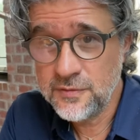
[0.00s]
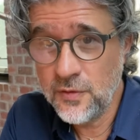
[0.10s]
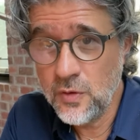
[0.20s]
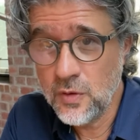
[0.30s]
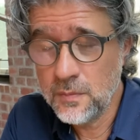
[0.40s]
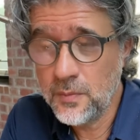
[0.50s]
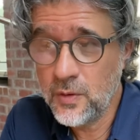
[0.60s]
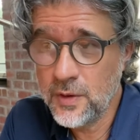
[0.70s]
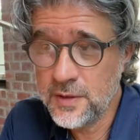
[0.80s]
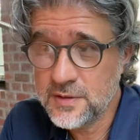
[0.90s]
for
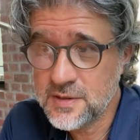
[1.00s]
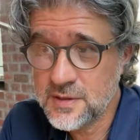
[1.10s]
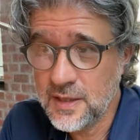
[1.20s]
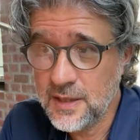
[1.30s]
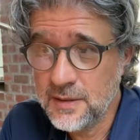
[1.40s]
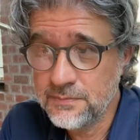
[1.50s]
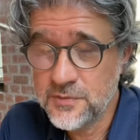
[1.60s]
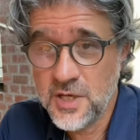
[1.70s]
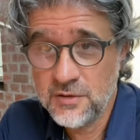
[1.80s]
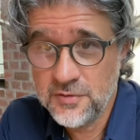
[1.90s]
boys um,
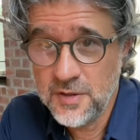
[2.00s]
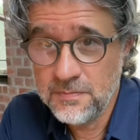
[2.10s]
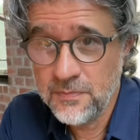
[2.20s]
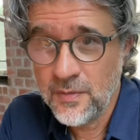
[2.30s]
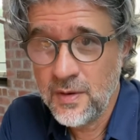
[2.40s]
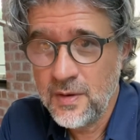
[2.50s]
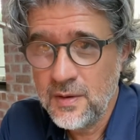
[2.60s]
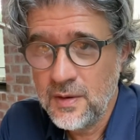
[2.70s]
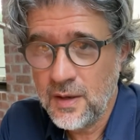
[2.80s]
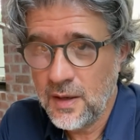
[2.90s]
JV.
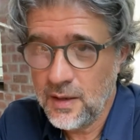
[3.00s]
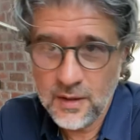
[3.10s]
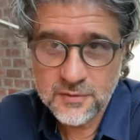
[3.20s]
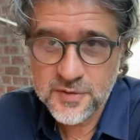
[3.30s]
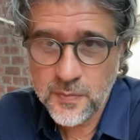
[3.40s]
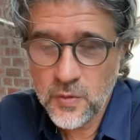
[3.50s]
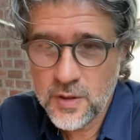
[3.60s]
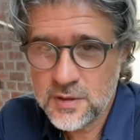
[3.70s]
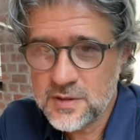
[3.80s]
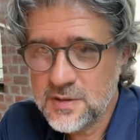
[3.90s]
Uh, I love
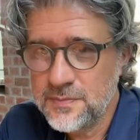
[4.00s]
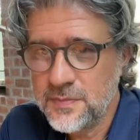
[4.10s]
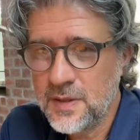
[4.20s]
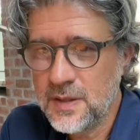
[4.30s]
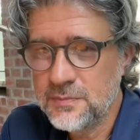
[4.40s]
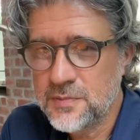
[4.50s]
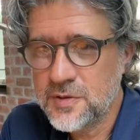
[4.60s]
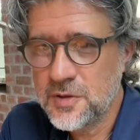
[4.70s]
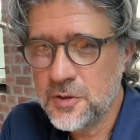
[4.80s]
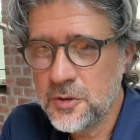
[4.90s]
sports, um,
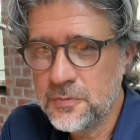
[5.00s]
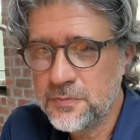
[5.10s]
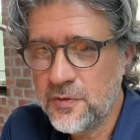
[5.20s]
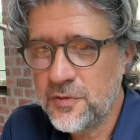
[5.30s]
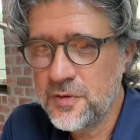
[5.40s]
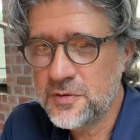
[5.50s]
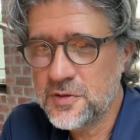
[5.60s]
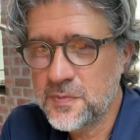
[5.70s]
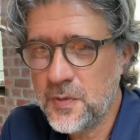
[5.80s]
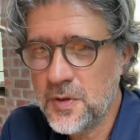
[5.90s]
so if you're into
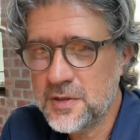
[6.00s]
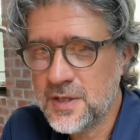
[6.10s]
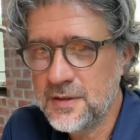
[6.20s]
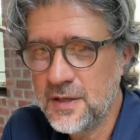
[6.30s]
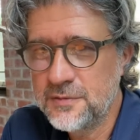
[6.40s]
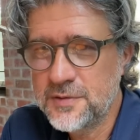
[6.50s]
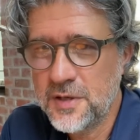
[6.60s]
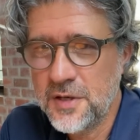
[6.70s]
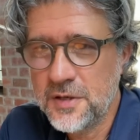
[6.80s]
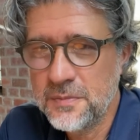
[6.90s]
sports, I'd love to
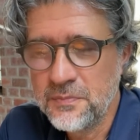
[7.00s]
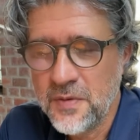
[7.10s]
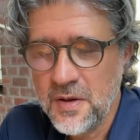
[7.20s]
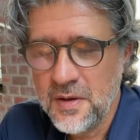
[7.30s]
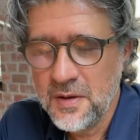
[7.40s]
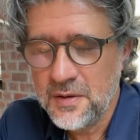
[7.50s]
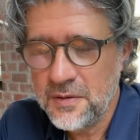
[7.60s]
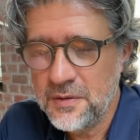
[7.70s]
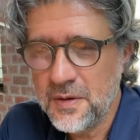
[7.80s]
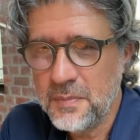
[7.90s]
hear,
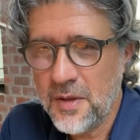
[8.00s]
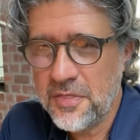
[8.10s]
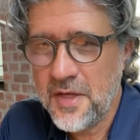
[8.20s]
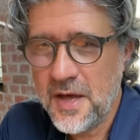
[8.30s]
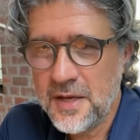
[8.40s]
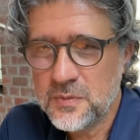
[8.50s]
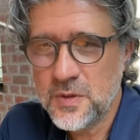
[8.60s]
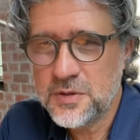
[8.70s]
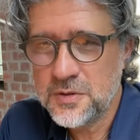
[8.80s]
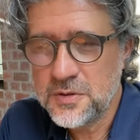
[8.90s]
you know, about that,
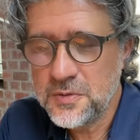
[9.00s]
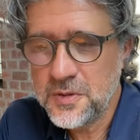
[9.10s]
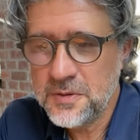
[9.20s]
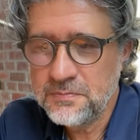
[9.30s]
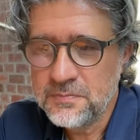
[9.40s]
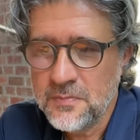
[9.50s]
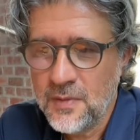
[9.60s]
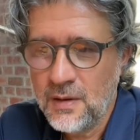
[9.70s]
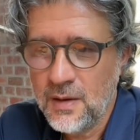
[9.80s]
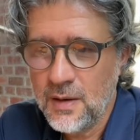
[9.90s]
what you're doing.
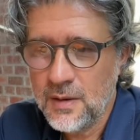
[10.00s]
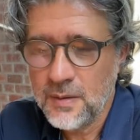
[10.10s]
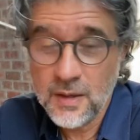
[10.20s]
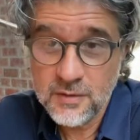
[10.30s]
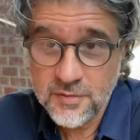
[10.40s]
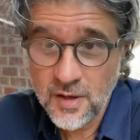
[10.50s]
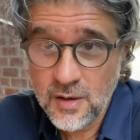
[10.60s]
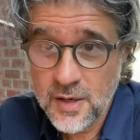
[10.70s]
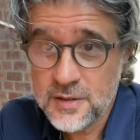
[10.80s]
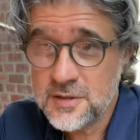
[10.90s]
Uh, I love the
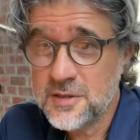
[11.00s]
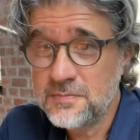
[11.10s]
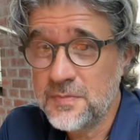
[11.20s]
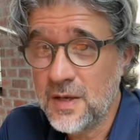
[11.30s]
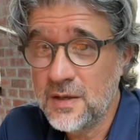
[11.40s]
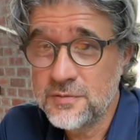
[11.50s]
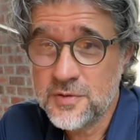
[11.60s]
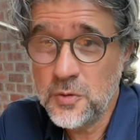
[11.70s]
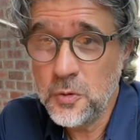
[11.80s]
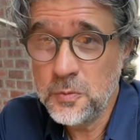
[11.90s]
arts. I love
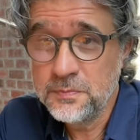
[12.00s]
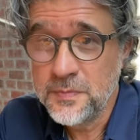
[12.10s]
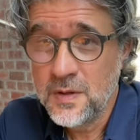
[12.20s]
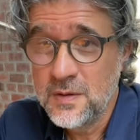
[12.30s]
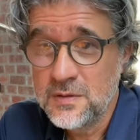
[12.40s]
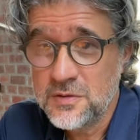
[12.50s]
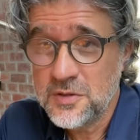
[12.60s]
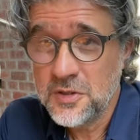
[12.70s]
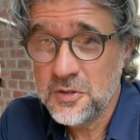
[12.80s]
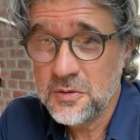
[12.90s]
school,
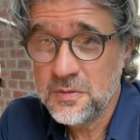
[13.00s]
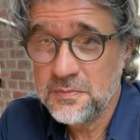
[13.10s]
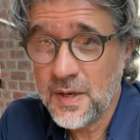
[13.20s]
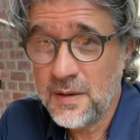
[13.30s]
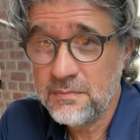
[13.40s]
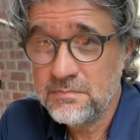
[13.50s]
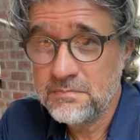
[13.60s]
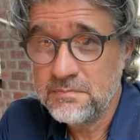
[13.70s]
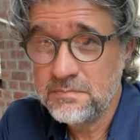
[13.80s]
so I'm